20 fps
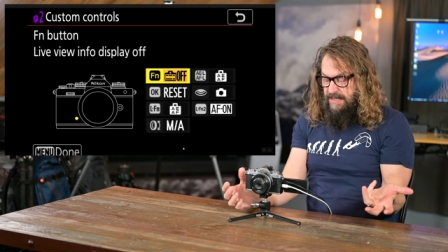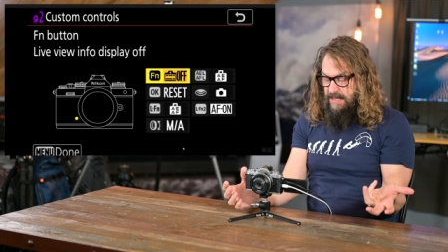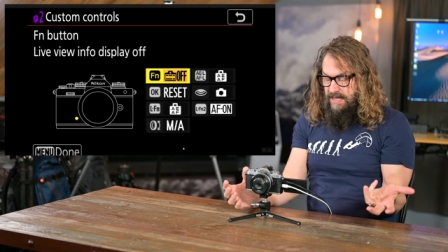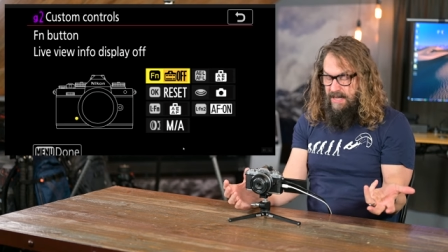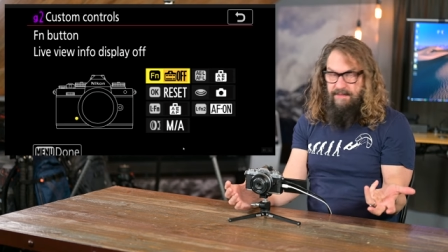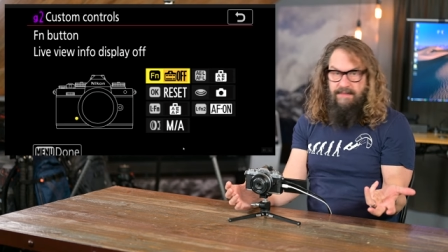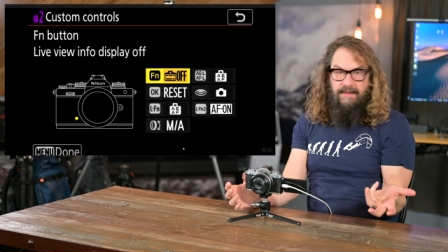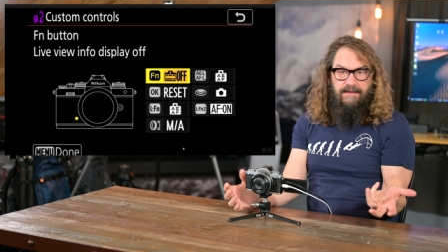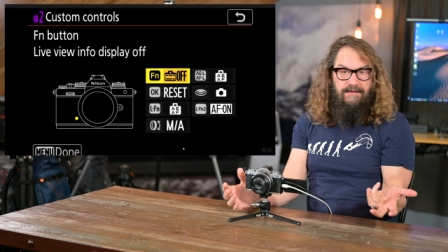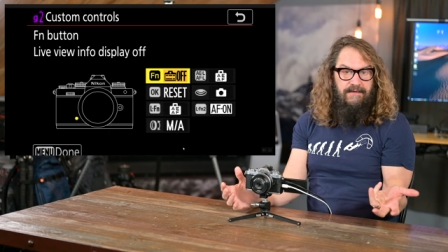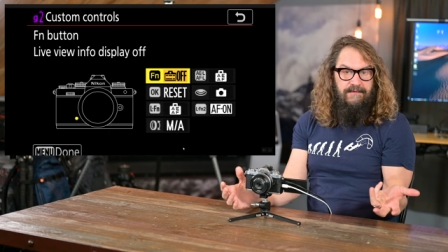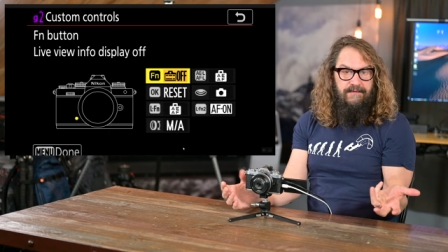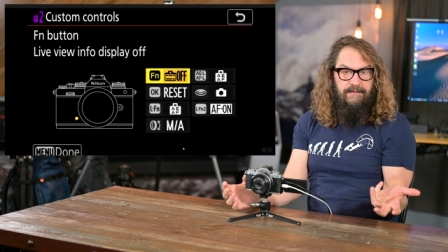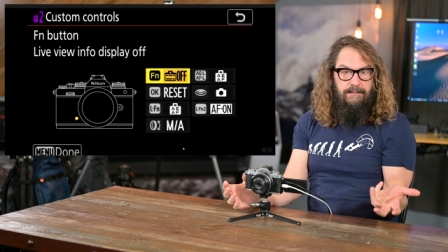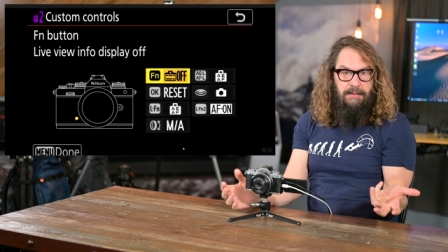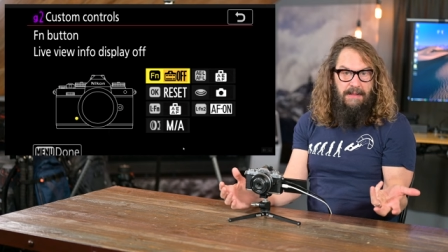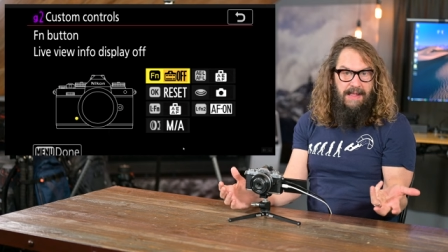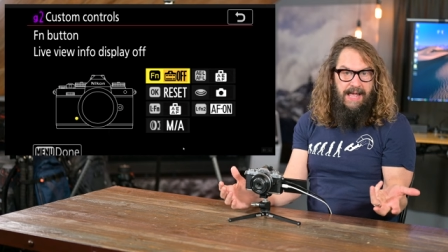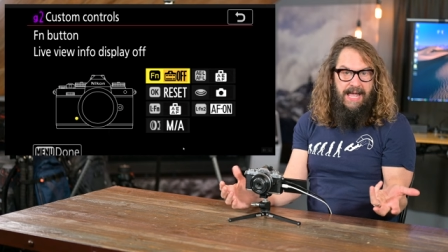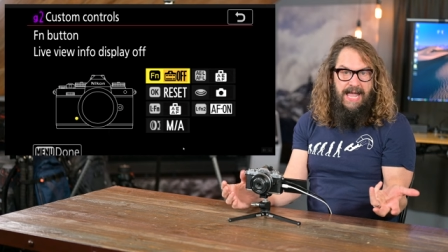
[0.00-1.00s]
in the
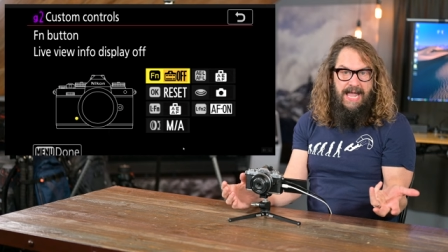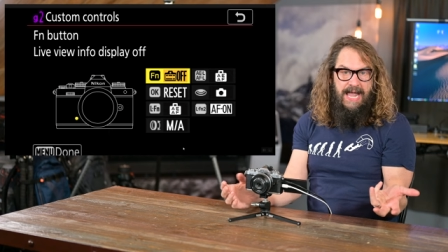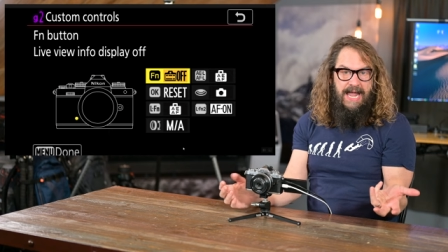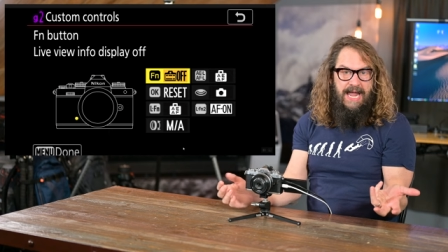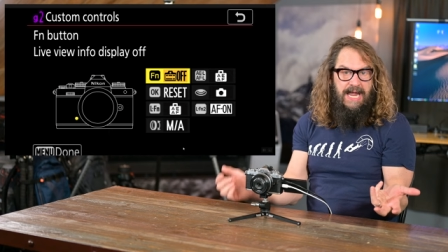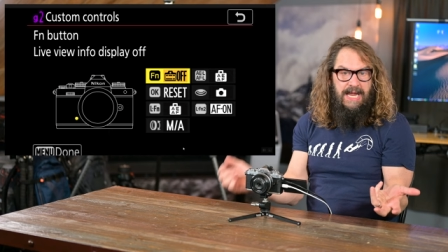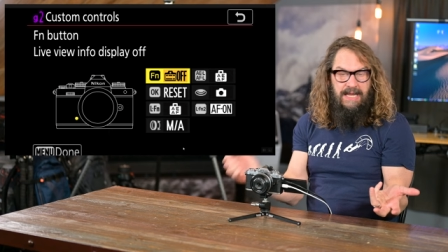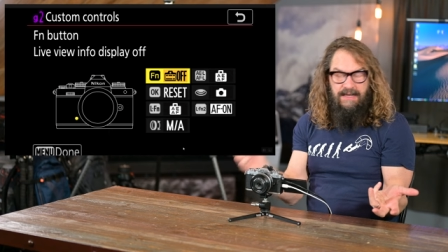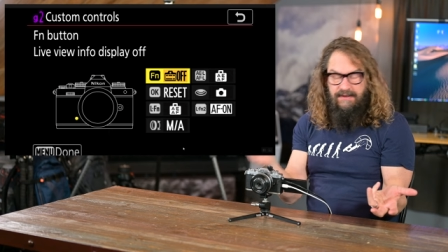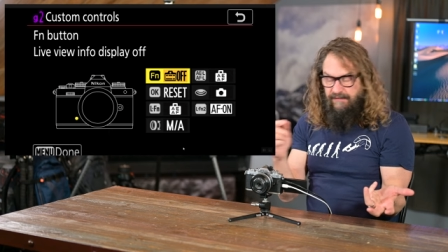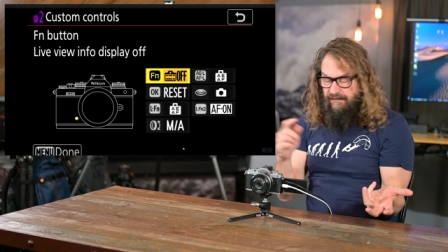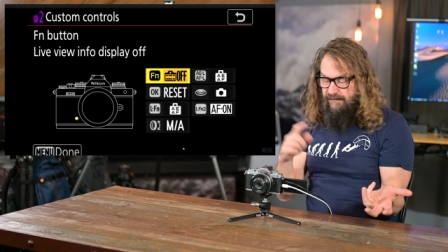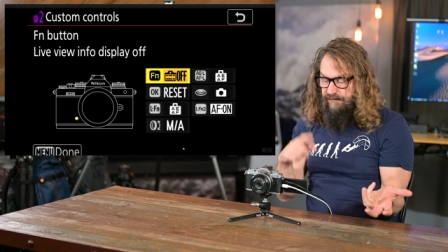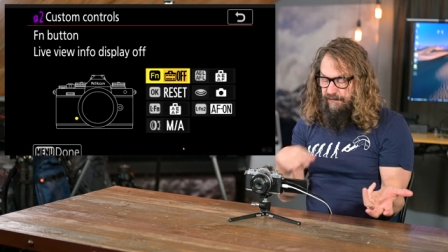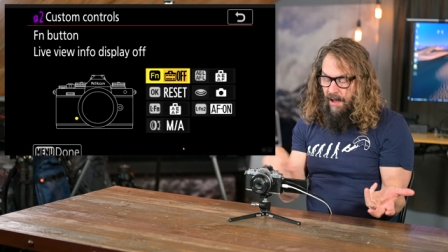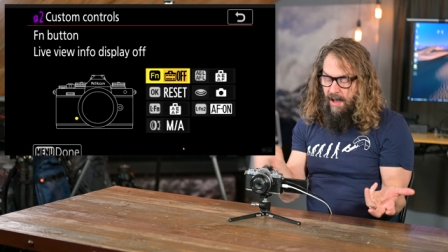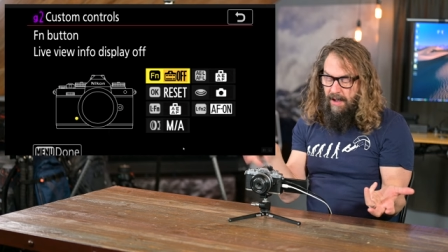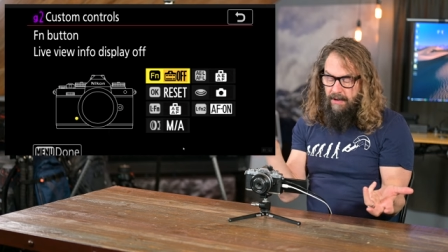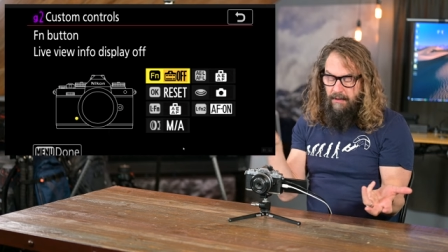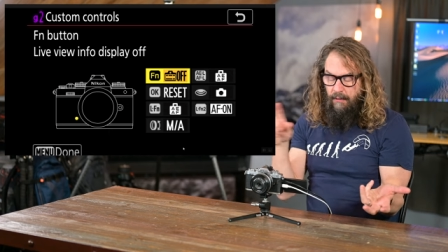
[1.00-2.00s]
display
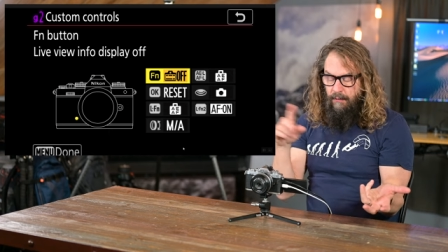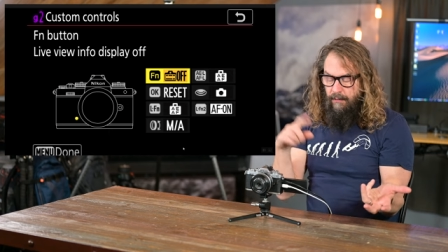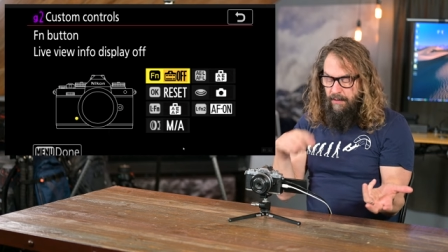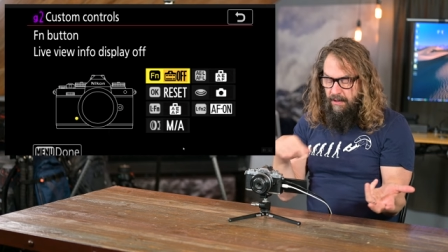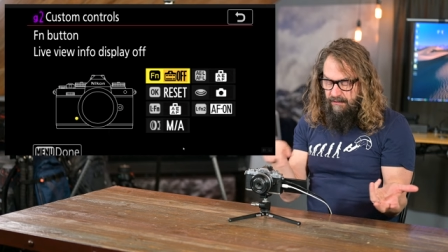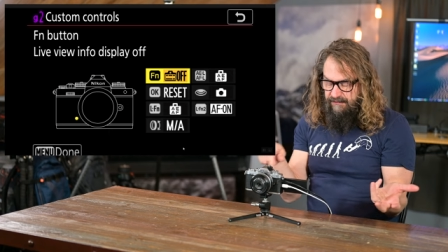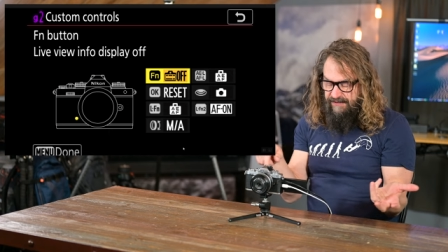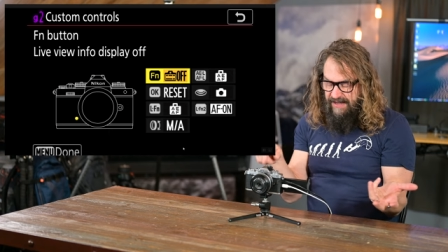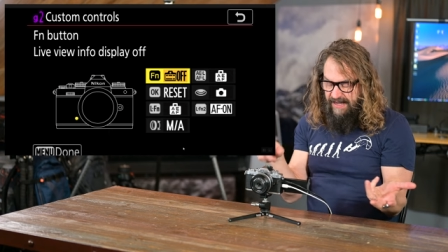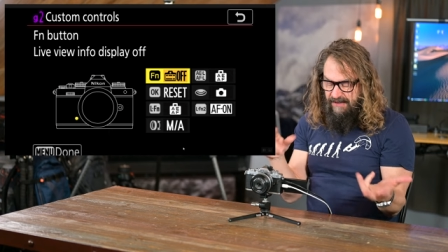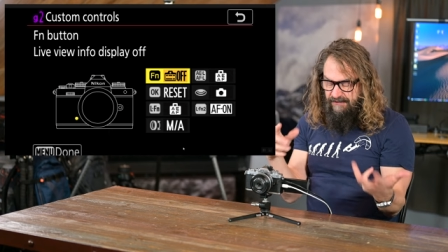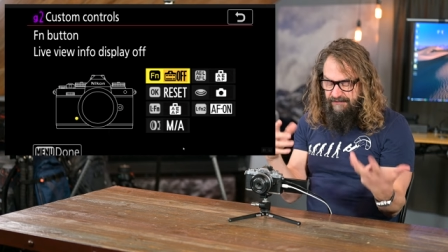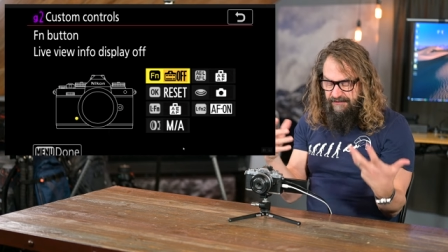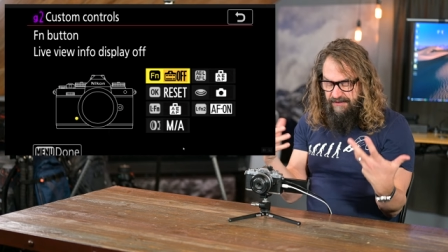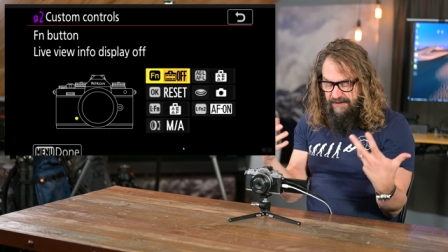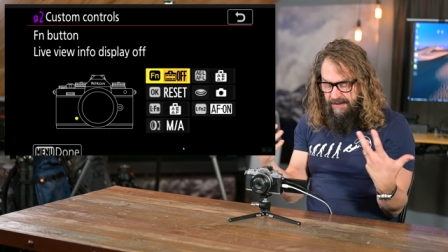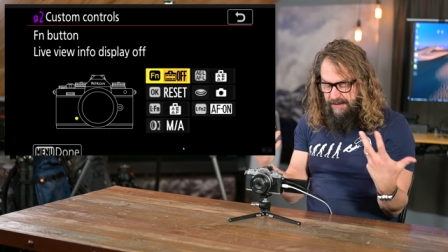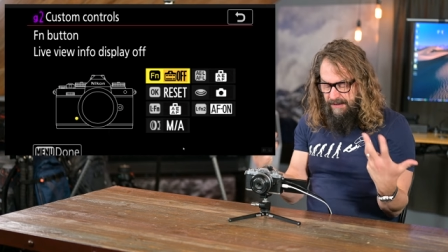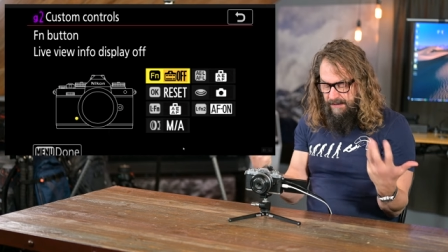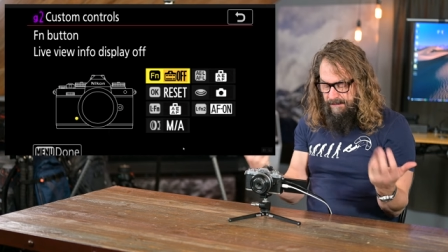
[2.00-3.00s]
toggle
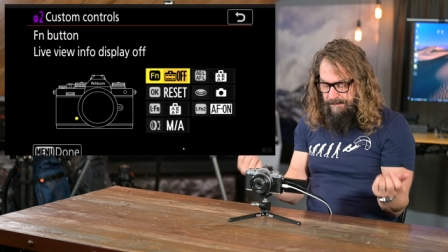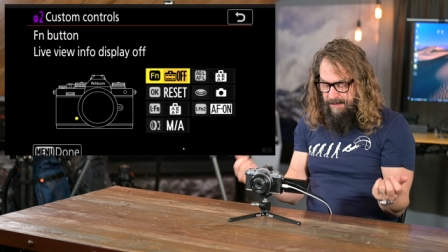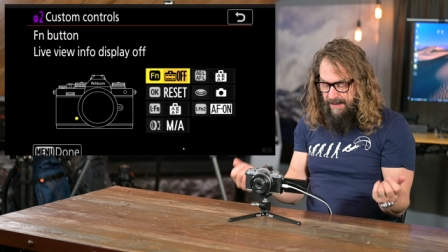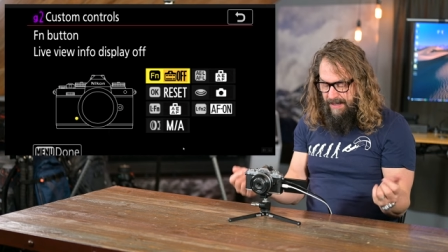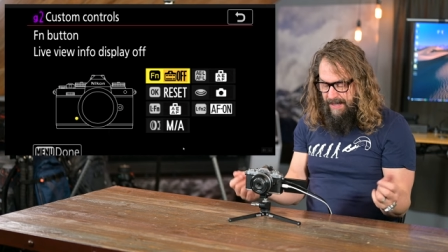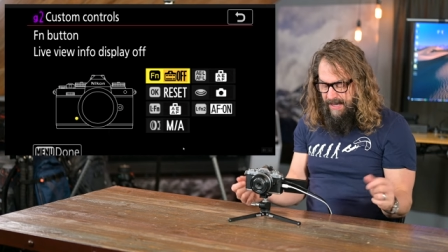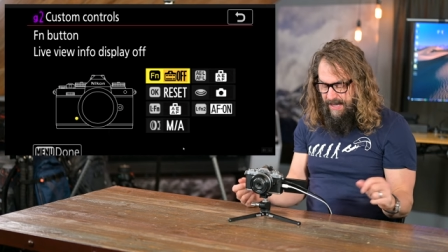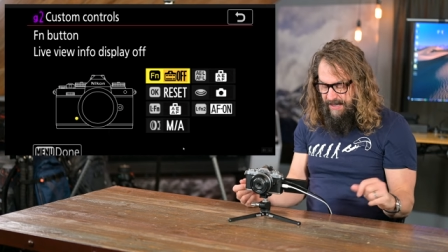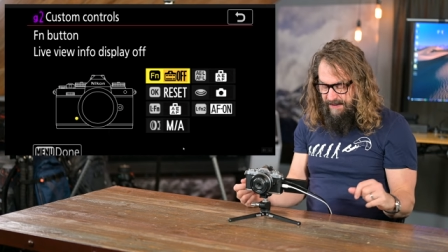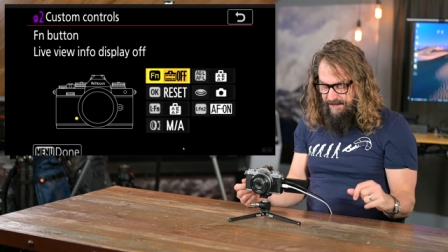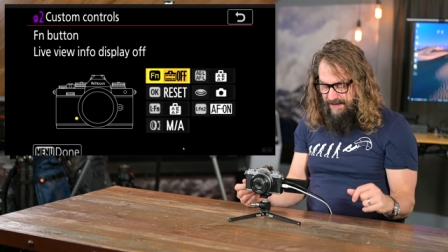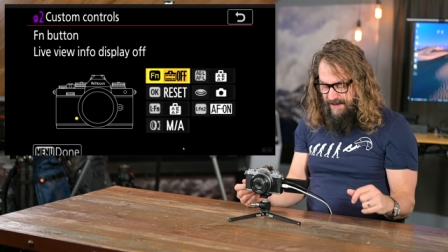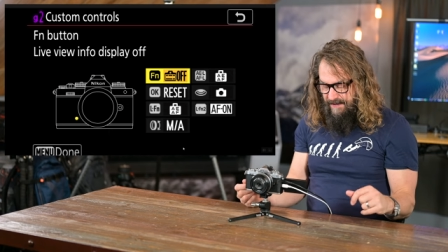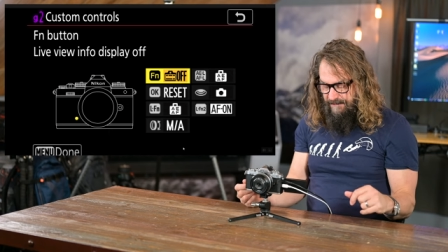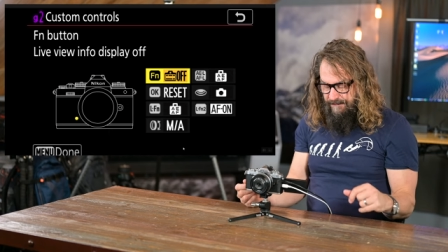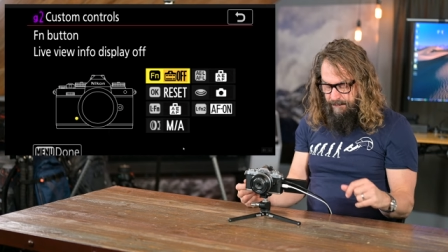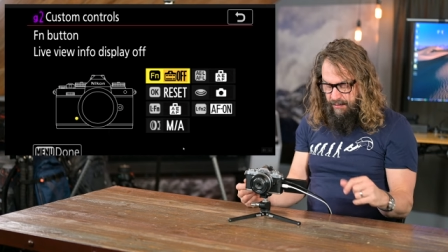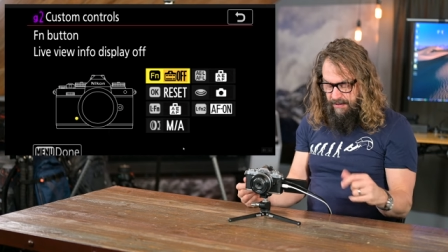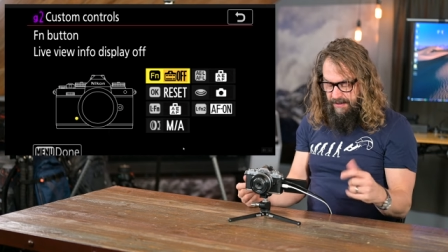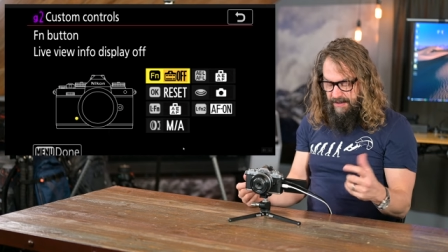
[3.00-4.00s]
rotation, but
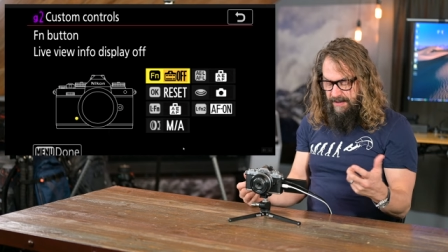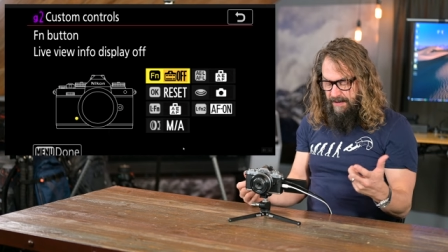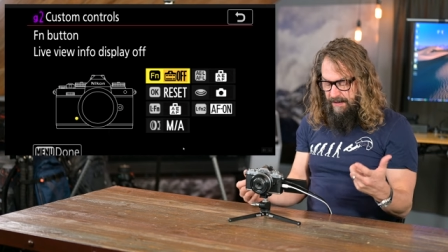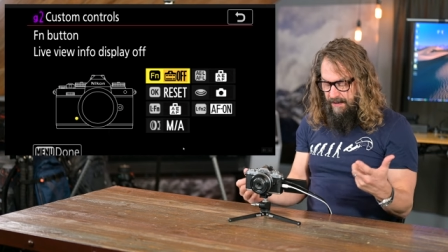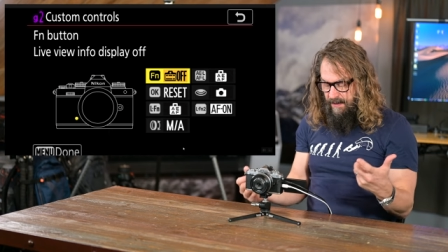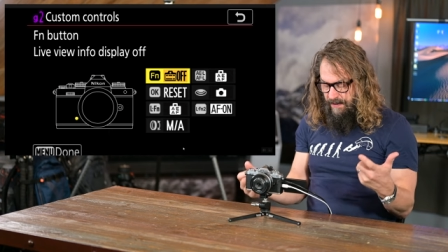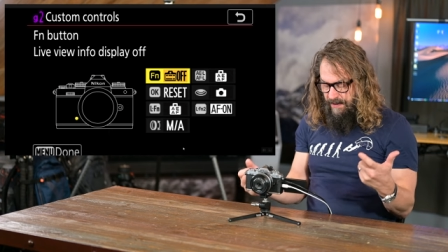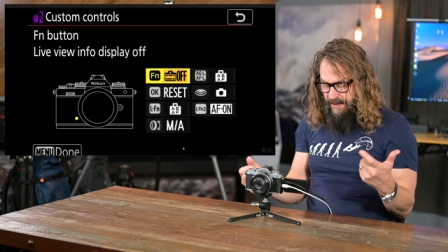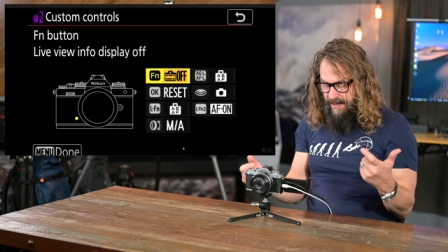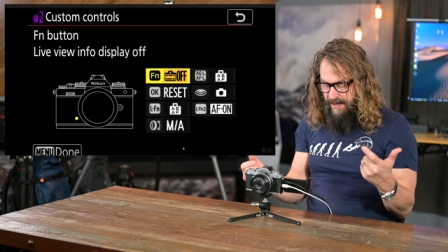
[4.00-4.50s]
they've put it here.